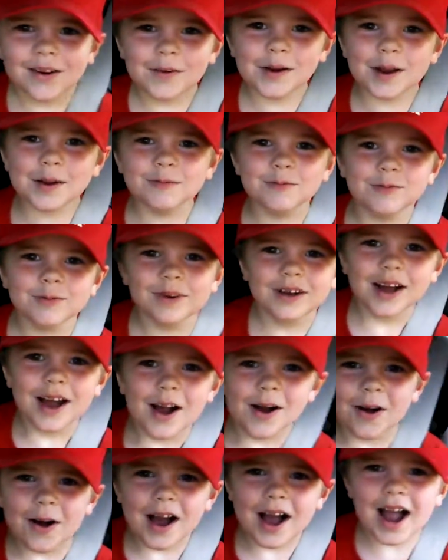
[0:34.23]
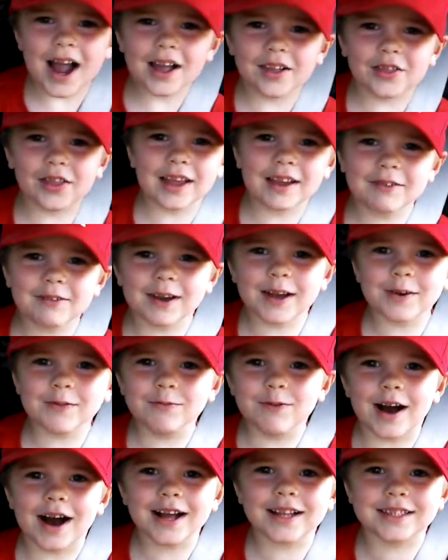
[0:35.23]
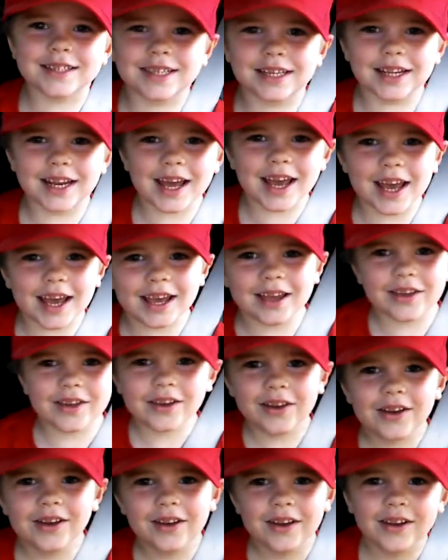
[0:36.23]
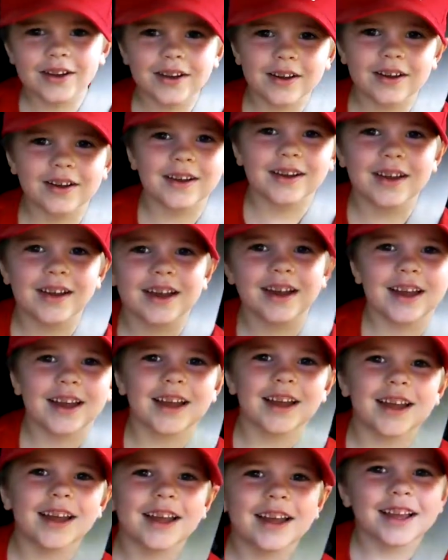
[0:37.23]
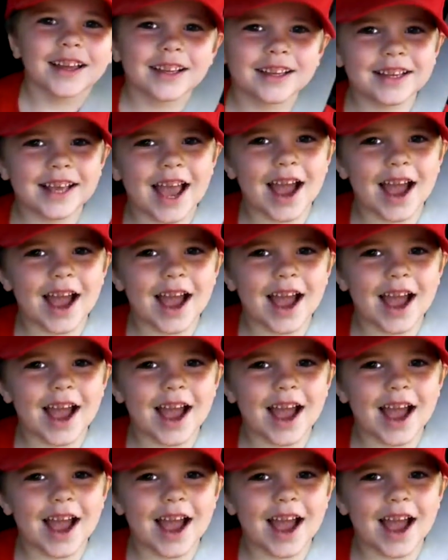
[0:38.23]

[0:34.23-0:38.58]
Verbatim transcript: We, I think we won today. Yeah, you guys did win today.